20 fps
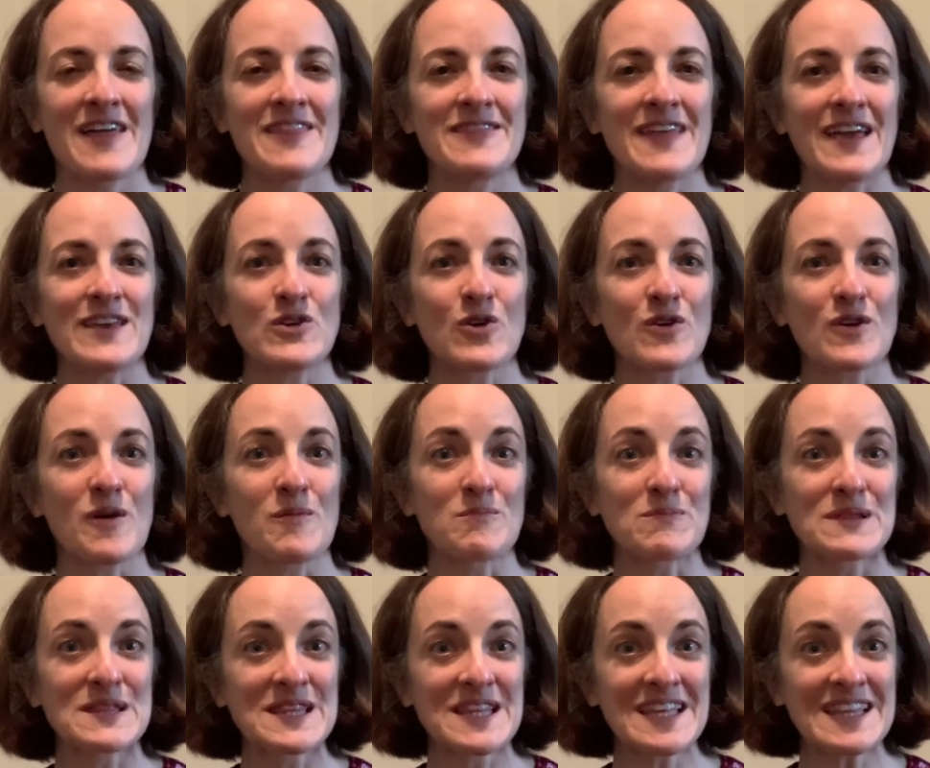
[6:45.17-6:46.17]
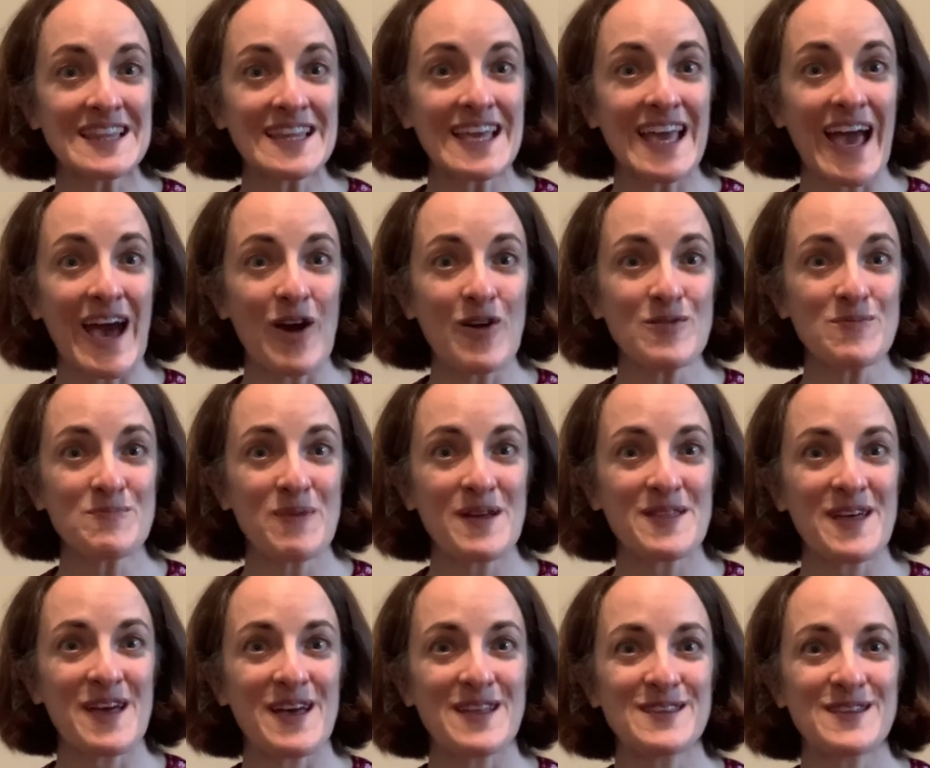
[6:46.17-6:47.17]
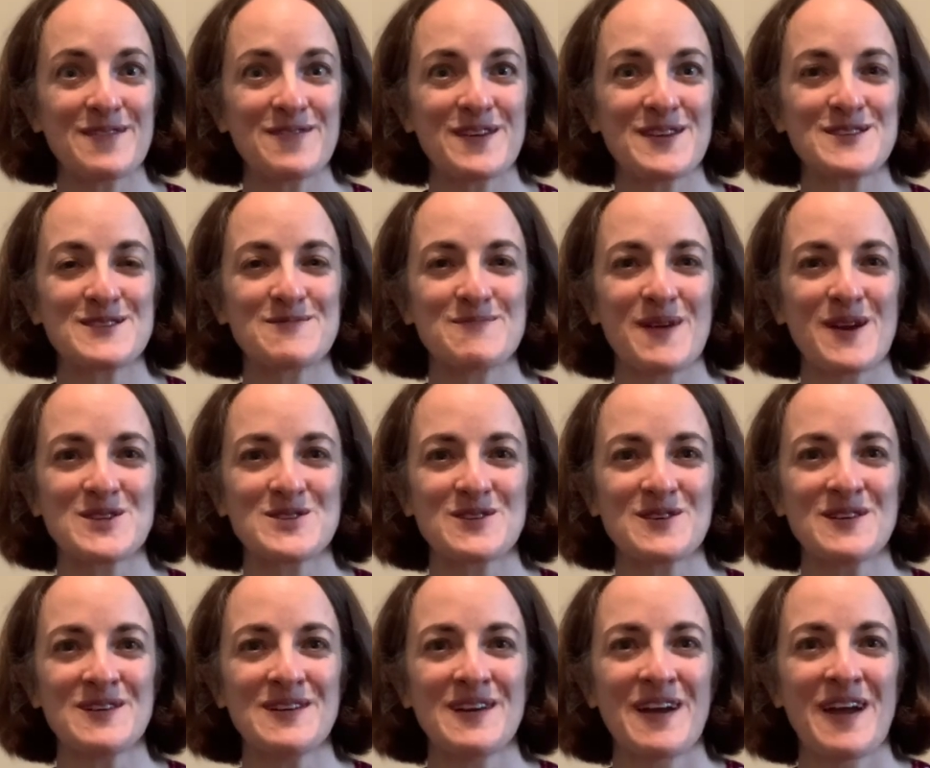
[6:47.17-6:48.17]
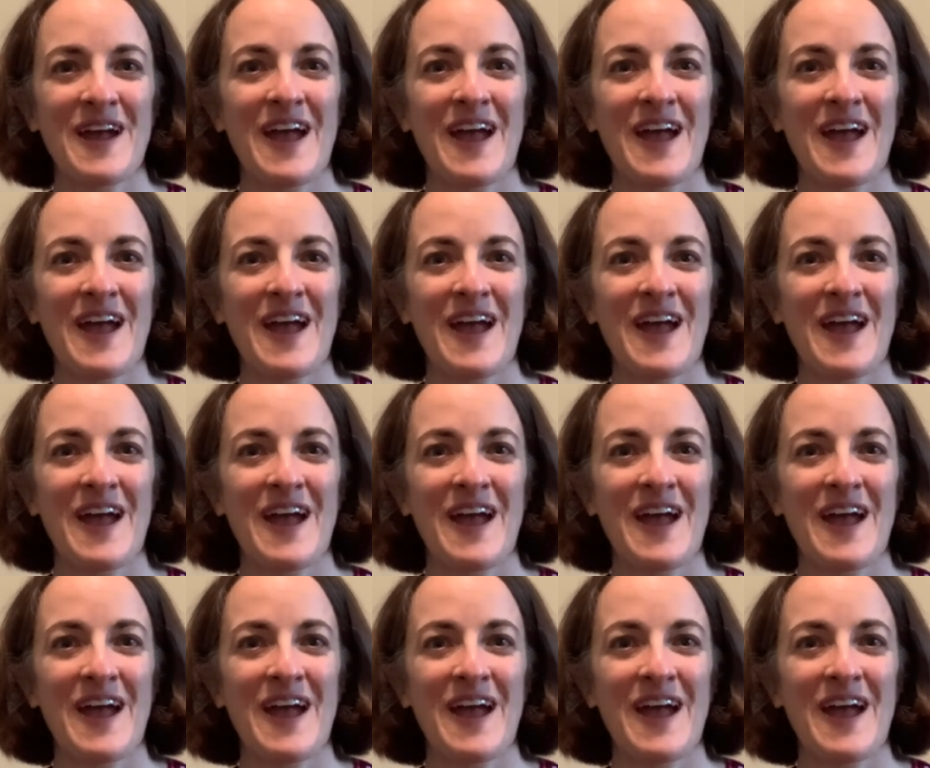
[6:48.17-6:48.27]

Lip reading: that you're completely out by the end of each measure,